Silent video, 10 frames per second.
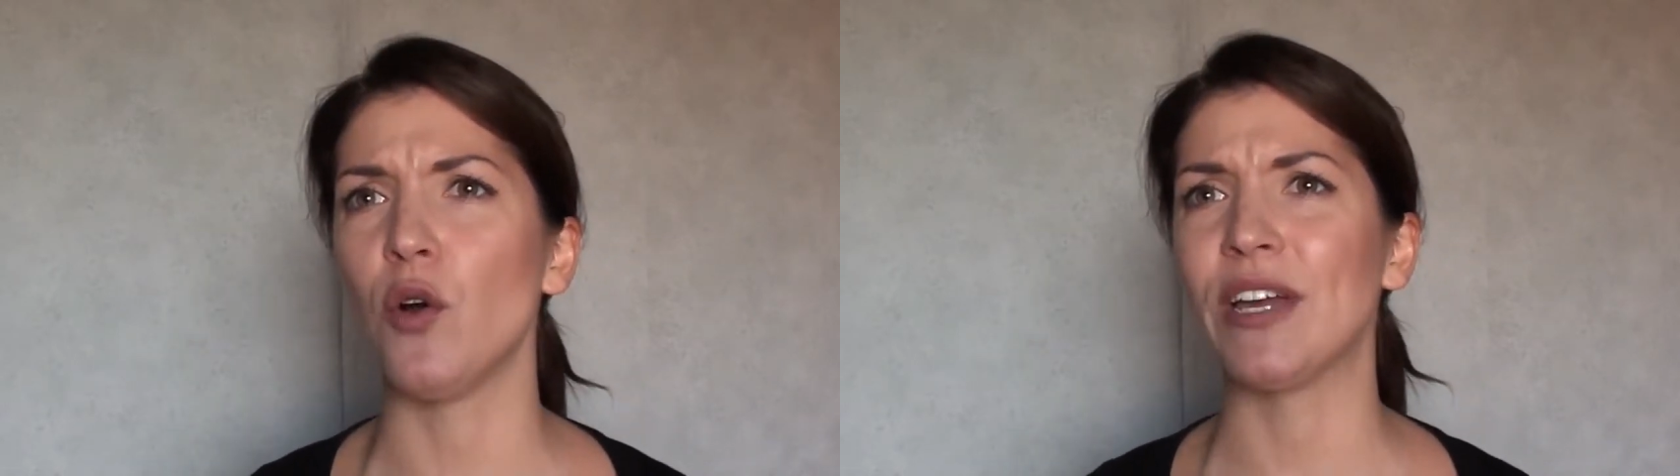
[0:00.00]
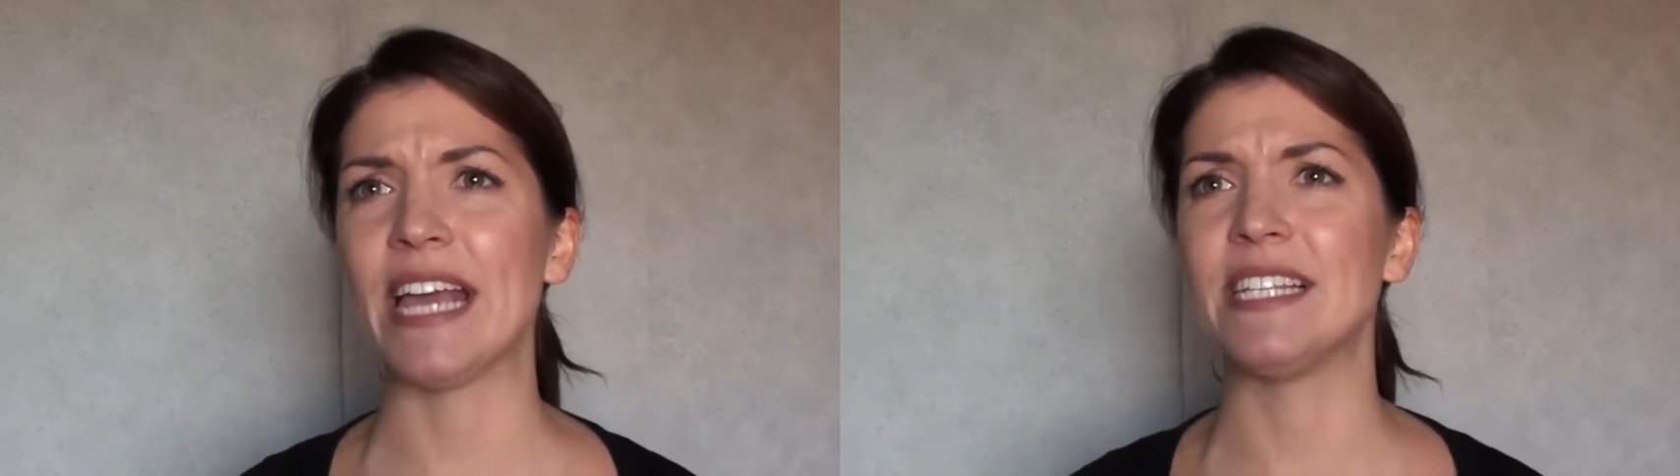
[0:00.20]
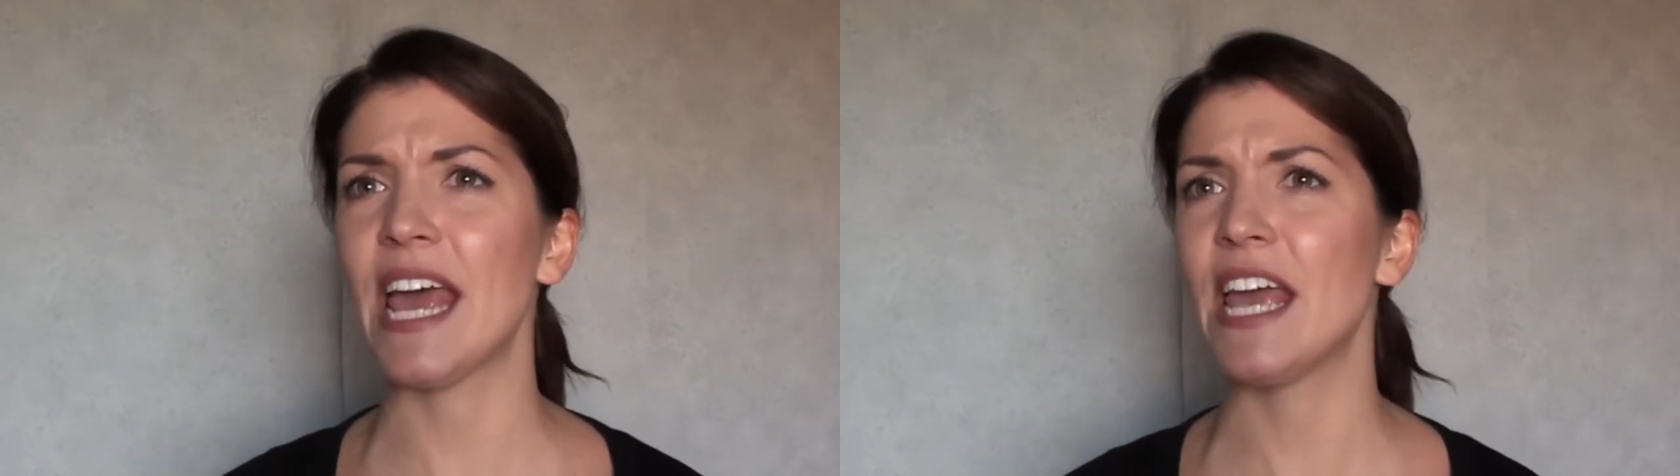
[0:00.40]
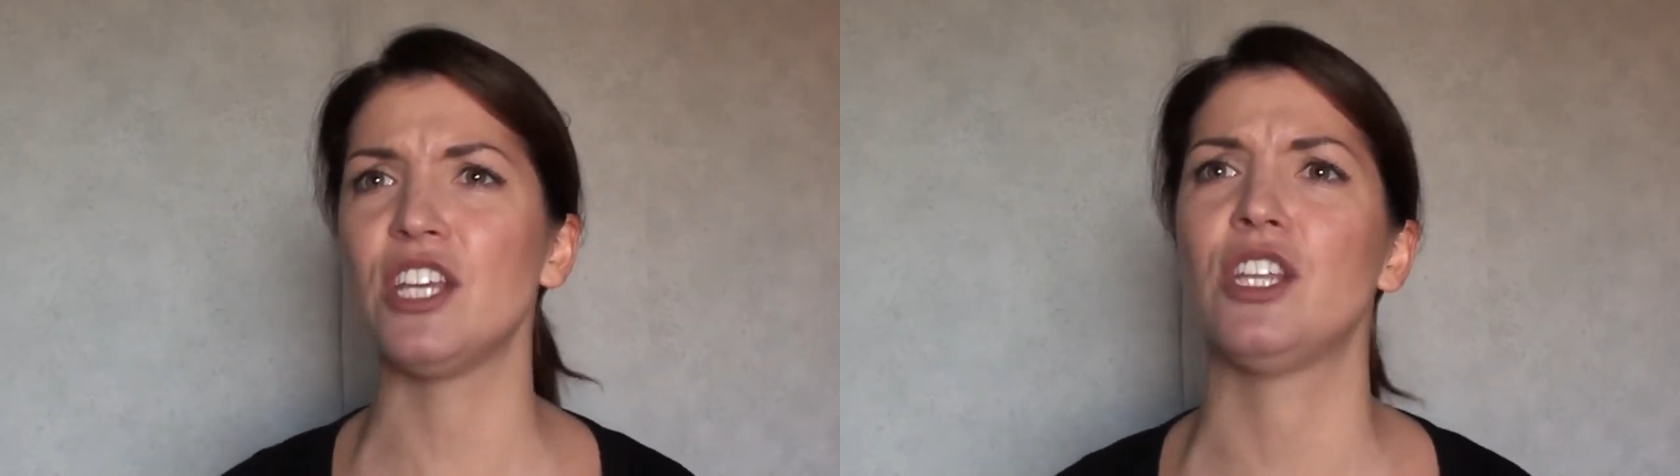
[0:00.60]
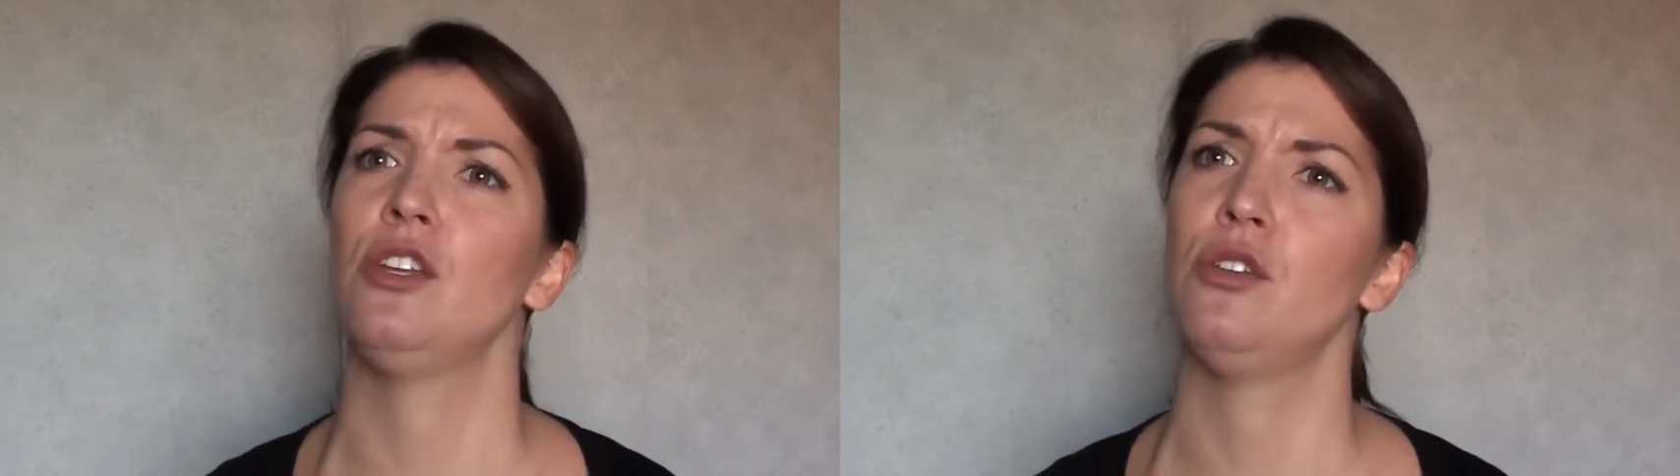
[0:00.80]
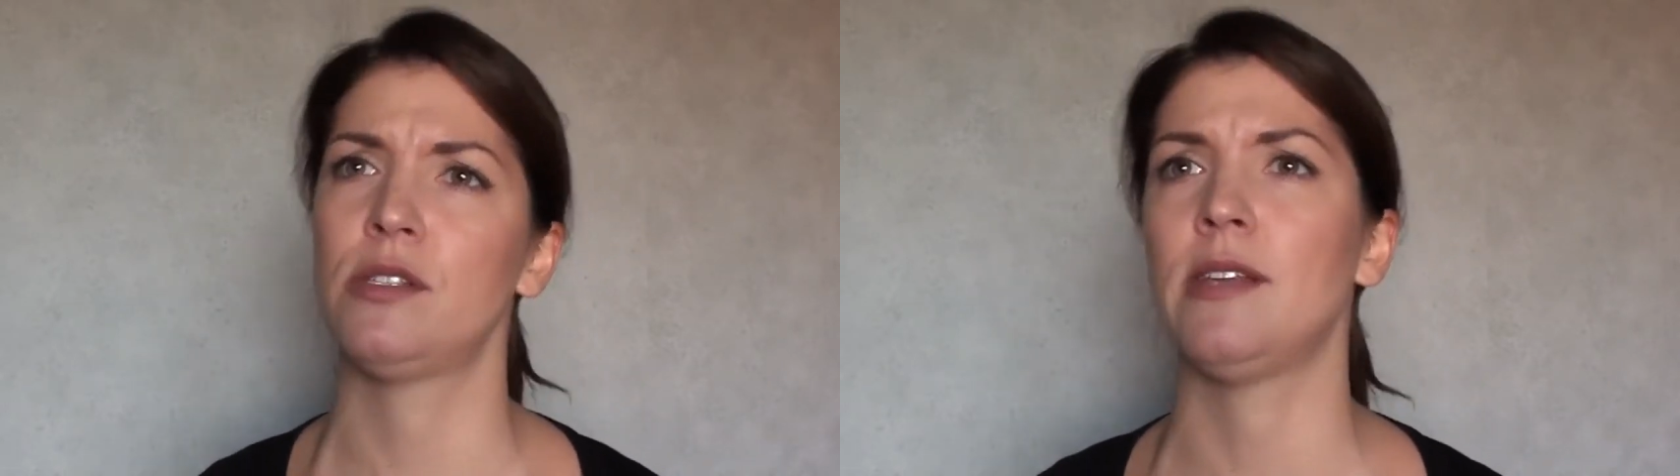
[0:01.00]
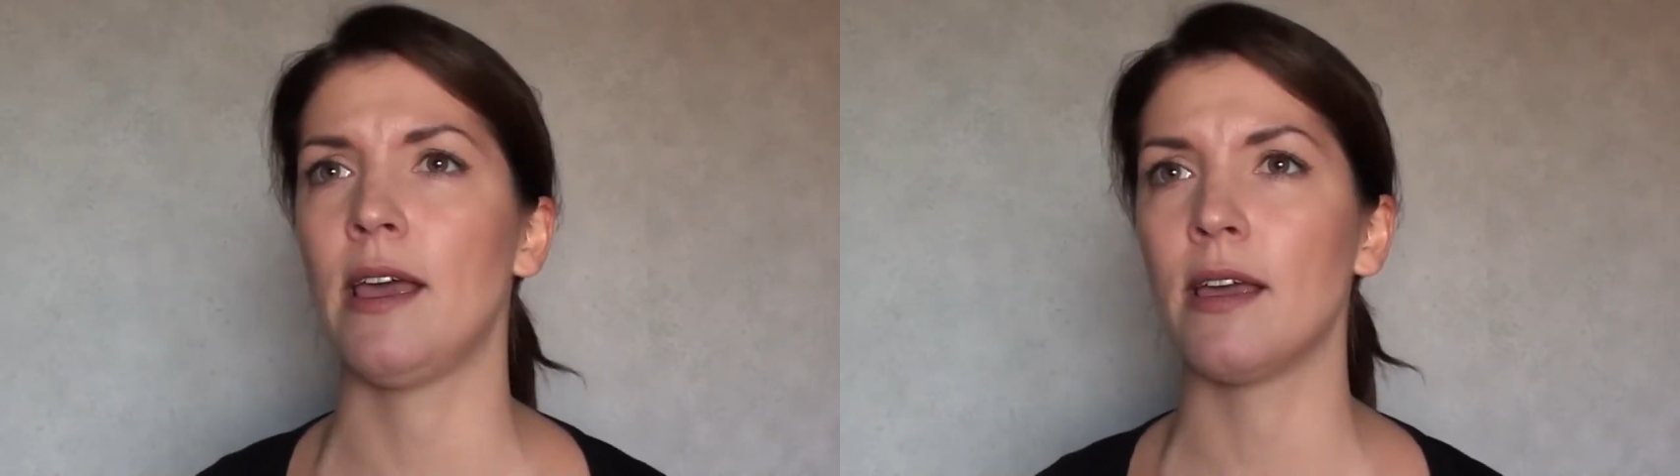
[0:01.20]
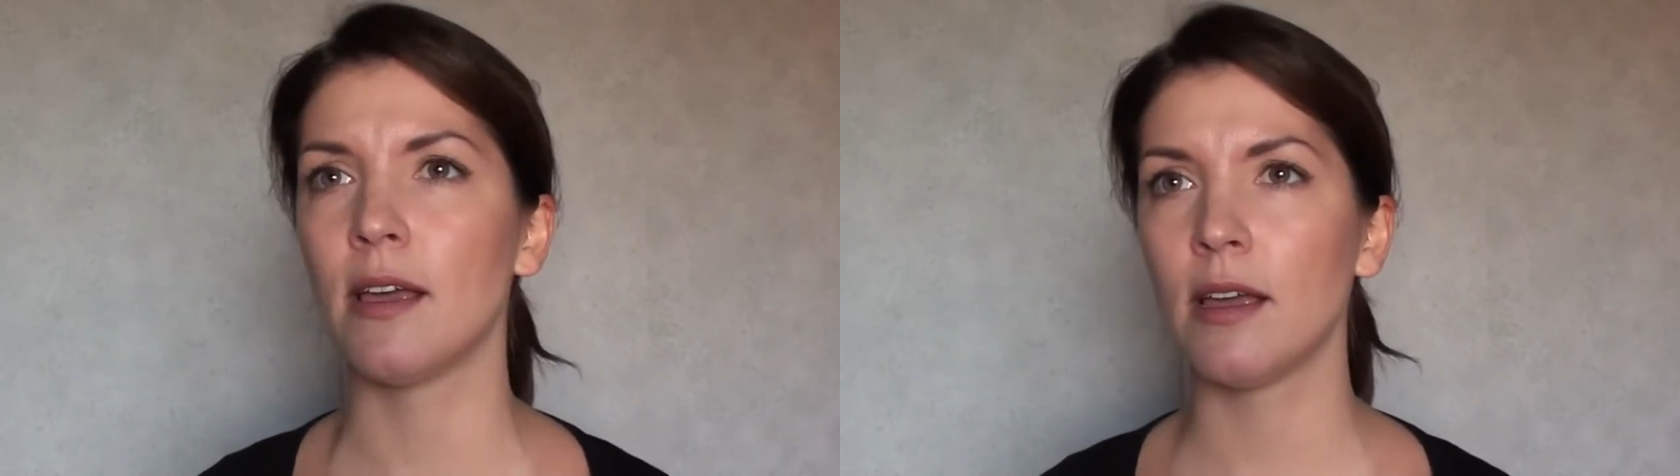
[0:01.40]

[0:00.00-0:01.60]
against anything you say.